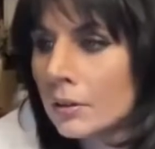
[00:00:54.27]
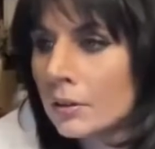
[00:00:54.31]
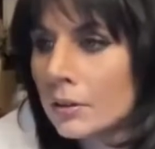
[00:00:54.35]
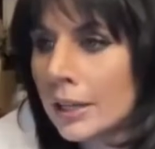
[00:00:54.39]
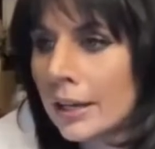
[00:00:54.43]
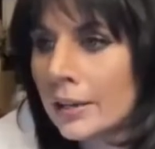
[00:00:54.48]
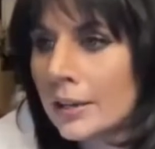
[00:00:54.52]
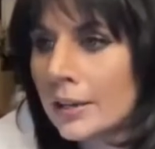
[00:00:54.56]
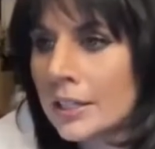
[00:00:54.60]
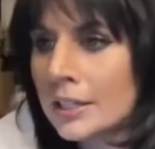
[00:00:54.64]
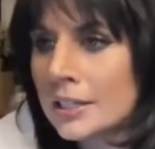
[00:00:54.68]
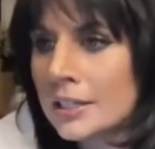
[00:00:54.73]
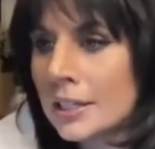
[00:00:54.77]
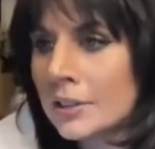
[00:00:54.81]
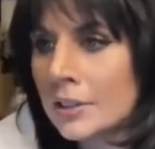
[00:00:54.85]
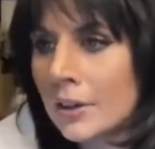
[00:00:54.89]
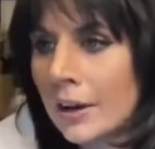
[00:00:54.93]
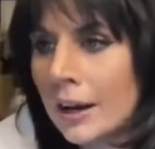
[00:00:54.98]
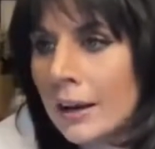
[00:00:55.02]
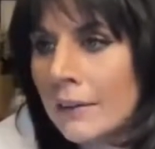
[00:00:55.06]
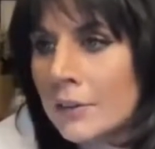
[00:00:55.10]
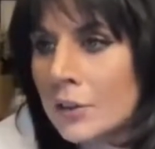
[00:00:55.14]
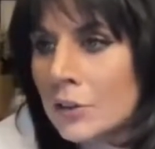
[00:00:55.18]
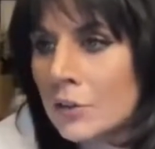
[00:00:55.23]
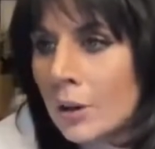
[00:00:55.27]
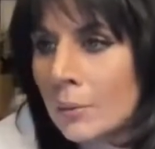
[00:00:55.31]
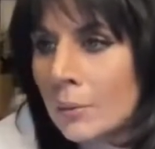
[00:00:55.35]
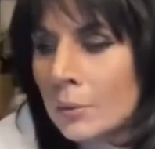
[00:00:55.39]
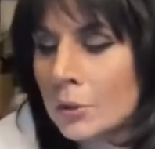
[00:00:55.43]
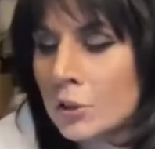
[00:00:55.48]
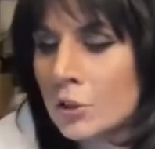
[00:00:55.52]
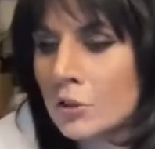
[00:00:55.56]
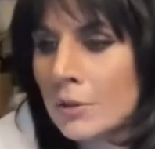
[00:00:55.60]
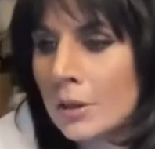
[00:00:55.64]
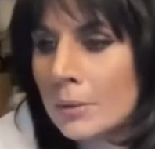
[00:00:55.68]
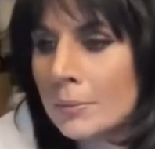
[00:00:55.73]
Yeah, they said they're having trouble
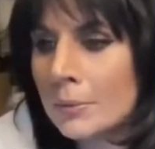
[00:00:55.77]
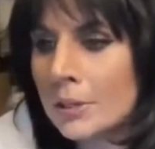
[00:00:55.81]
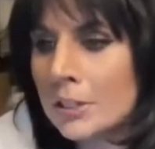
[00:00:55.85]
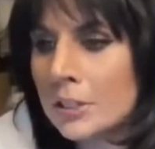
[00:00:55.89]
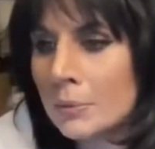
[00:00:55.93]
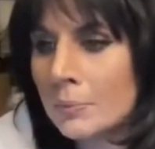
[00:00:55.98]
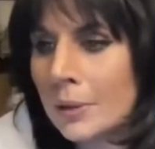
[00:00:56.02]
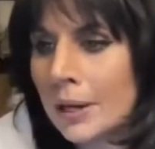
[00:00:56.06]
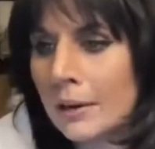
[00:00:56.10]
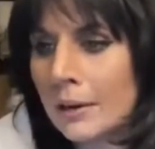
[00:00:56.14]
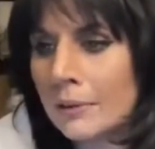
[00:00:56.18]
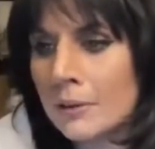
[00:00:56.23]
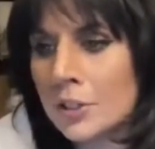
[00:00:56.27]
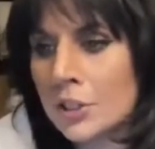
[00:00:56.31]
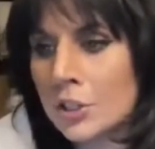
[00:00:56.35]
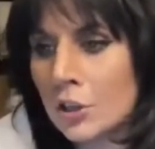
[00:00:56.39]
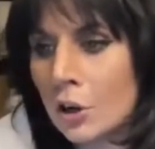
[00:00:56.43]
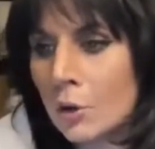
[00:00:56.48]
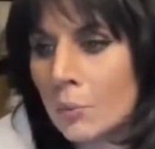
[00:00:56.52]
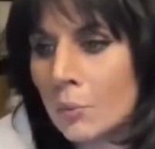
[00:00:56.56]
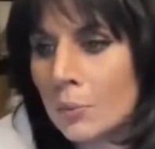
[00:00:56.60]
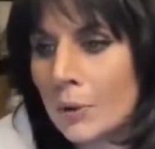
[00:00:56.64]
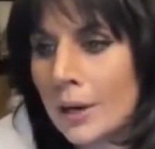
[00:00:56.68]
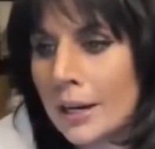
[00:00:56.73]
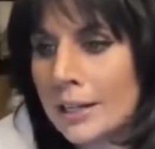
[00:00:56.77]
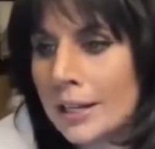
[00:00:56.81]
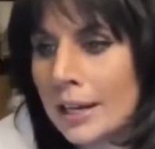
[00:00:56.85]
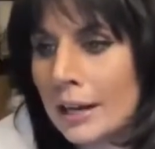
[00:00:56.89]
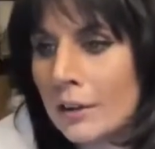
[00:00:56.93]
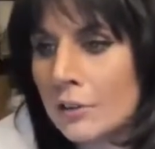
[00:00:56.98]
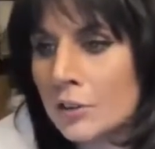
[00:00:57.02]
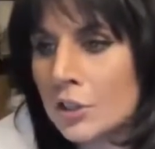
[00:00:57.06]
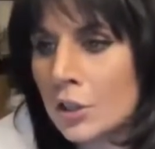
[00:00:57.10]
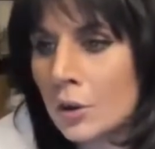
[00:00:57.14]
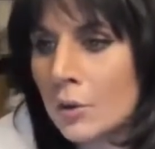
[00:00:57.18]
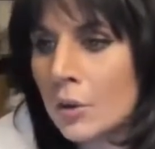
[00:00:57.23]
streaming to Periscope right
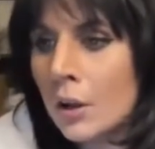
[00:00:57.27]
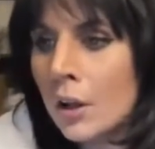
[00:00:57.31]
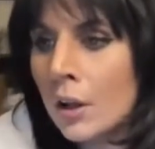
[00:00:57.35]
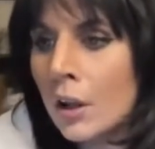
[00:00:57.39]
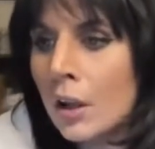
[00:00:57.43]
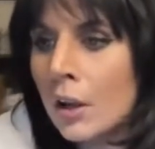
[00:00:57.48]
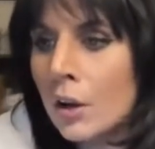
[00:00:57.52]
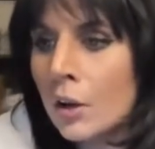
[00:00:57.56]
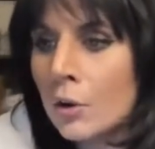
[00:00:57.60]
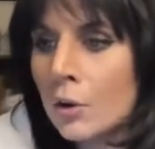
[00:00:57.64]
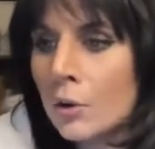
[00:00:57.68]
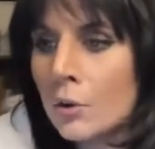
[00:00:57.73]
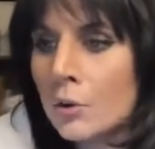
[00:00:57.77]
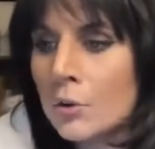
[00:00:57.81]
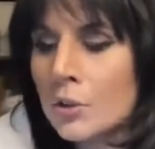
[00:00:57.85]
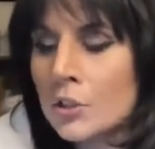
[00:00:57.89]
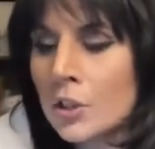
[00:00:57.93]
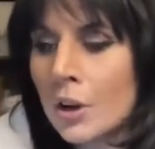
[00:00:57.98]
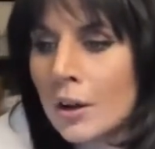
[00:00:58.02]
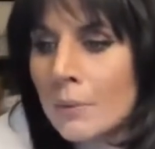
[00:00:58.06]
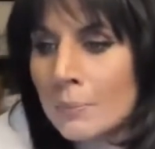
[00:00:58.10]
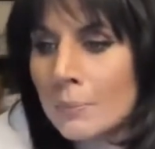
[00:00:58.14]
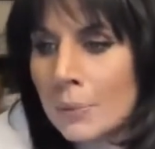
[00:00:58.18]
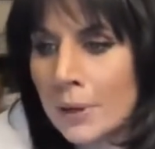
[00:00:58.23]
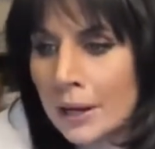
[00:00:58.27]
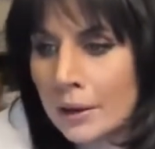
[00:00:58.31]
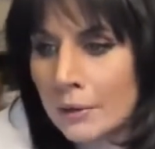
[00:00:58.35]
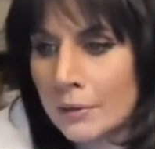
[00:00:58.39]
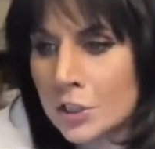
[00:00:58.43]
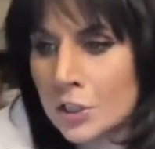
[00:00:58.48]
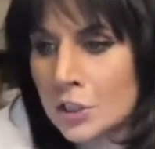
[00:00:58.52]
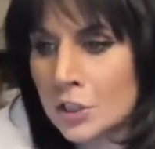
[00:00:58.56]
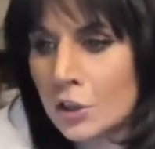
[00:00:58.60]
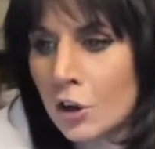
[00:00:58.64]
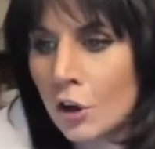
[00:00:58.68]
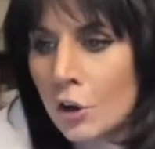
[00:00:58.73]
now. So who's on
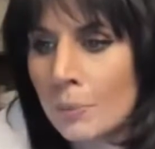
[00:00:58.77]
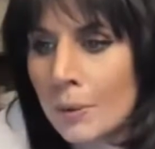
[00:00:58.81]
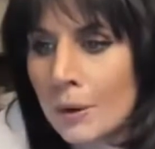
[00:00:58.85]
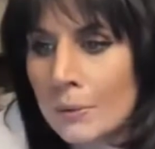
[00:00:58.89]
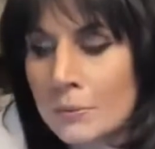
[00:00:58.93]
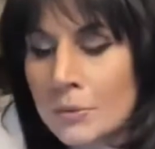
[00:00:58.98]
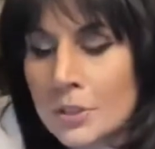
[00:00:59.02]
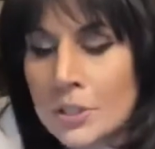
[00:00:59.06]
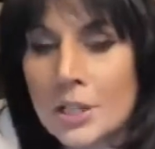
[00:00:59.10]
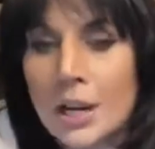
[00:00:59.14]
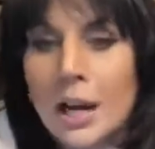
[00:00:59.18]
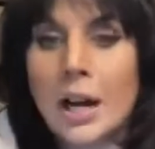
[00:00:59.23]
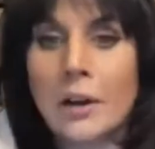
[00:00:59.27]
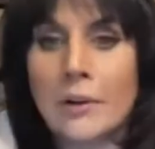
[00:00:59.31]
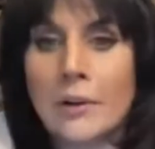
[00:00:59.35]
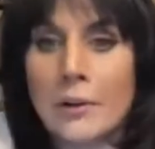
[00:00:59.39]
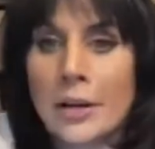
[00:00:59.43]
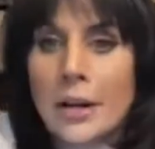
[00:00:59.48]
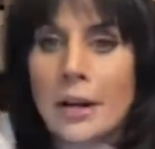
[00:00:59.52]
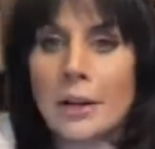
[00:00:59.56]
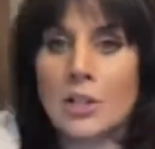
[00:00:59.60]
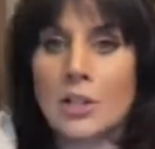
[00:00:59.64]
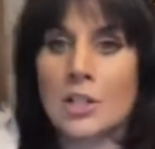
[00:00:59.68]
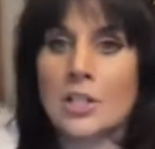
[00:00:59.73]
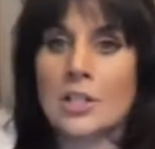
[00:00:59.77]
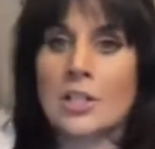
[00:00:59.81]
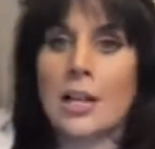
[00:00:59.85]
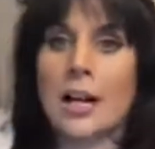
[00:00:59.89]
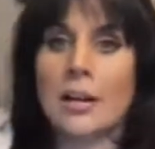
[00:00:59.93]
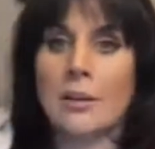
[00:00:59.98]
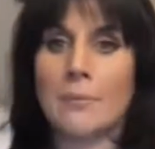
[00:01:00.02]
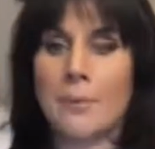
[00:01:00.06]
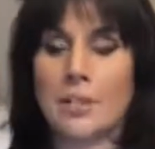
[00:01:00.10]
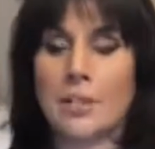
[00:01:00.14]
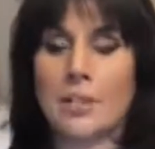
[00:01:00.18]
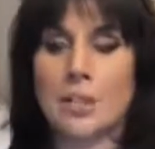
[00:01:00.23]
Periscope? I'm sorry. I just got
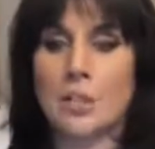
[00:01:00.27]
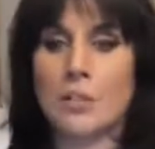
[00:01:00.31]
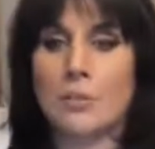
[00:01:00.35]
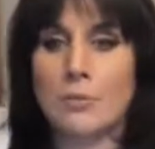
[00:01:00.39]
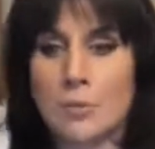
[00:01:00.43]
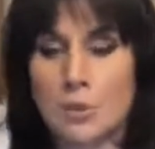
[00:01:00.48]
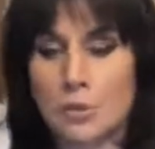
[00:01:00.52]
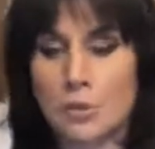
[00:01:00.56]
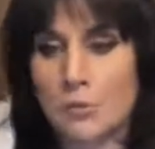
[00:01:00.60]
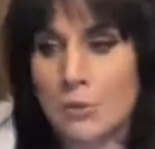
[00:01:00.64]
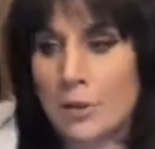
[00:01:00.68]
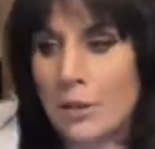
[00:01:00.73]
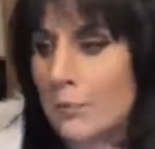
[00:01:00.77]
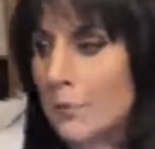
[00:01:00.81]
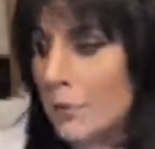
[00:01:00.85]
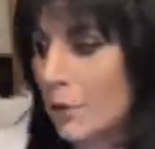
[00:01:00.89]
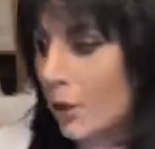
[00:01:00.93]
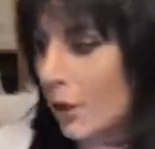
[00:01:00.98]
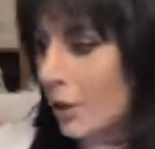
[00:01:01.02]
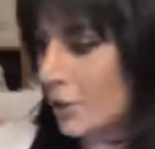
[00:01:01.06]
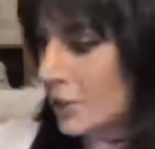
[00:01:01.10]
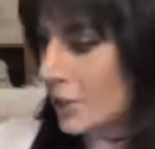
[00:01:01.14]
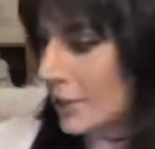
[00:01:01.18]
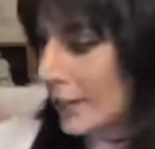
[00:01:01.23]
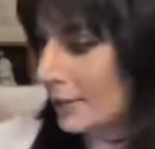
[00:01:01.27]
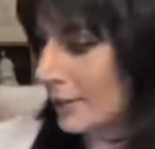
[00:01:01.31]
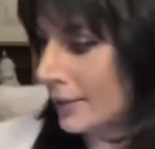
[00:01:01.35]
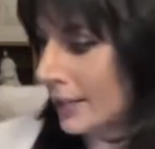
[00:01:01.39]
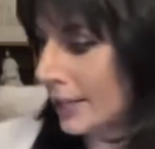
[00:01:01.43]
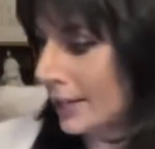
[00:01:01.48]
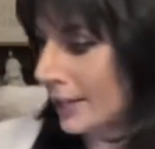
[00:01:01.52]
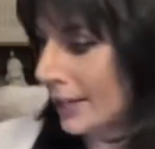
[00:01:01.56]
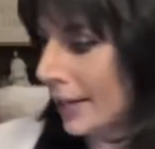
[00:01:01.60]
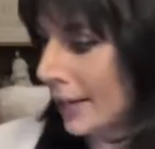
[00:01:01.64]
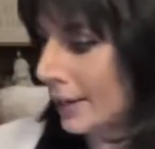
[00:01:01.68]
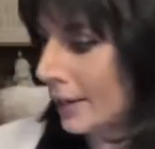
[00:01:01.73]
a message from StreamYard saying they
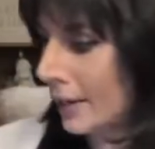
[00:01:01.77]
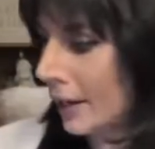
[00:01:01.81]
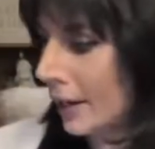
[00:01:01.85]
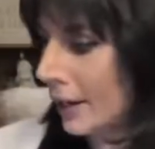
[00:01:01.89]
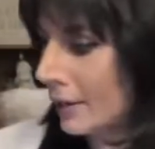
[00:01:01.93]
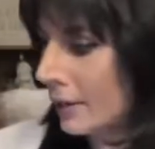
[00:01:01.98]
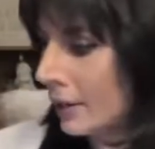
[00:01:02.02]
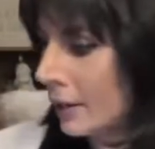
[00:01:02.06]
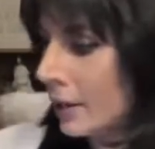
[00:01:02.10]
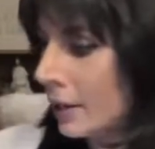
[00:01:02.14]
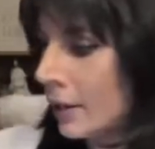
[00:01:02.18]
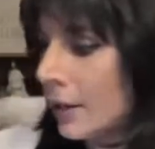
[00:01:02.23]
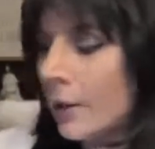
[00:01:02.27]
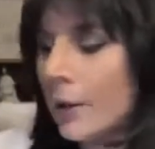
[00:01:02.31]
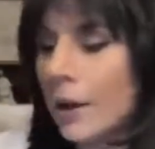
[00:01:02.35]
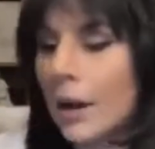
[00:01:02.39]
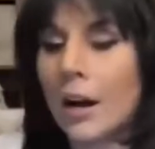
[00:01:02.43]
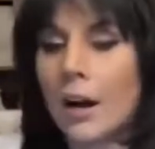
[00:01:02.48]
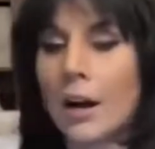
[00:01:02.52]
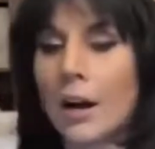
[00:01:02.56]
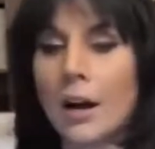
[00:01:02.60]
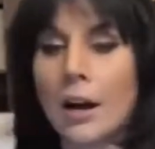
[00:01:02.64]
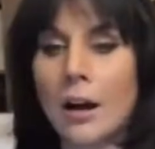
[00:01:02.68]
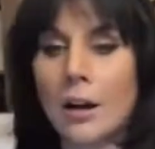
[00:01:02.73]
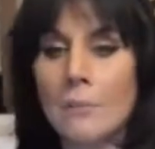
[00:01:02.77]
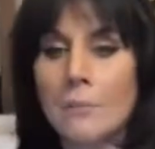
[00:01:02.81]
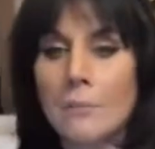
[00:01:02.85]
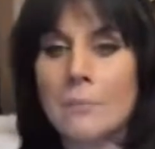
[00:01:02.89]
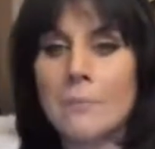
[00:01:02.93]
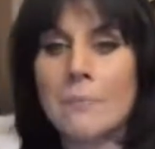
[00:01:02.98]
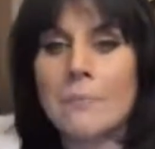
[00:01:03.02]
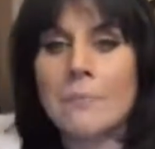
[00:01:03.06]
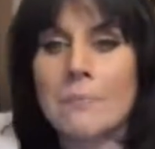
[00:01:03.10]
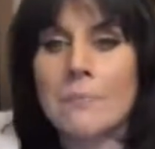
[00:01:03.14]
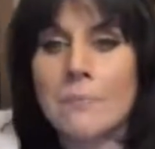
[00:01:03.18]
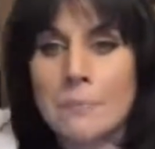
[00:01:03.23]
cannot
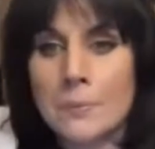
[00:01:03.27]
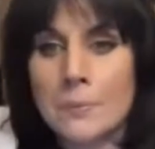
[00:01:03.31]
um,